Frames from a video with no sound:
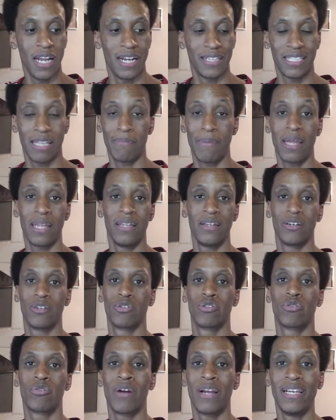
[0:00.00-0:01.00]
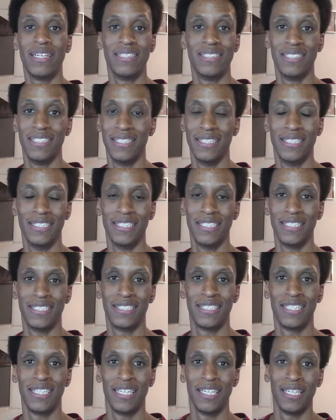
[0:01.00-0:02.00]
They may look crazy and just,
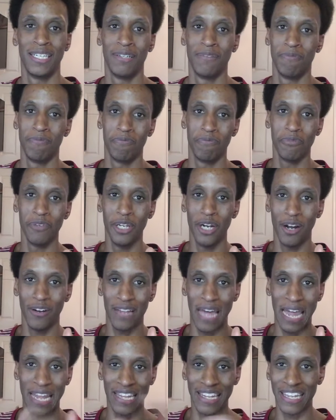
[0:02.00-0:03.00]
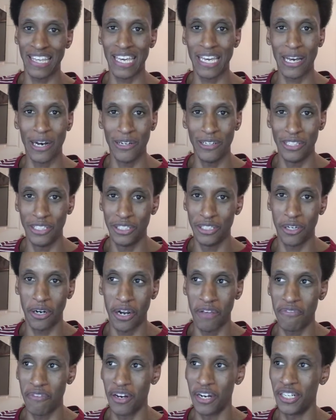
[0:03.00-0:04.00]
that lingo that you don't
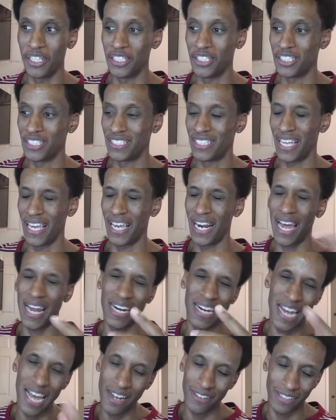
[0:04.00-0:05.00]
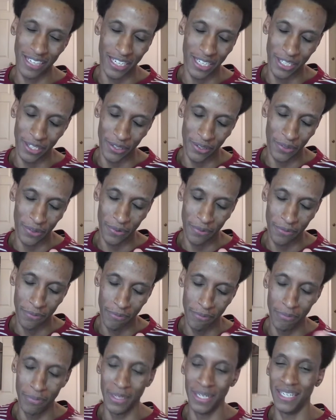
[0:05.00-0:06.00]
even understand. I doubt they do,
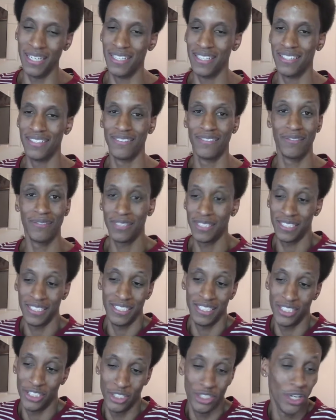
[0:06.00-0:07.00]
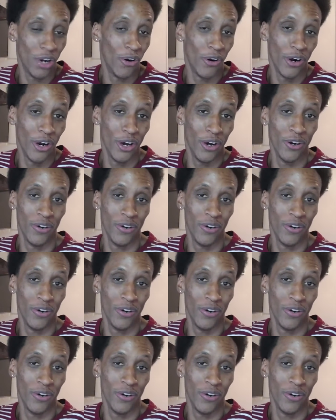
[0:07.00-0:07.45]
but you don't know.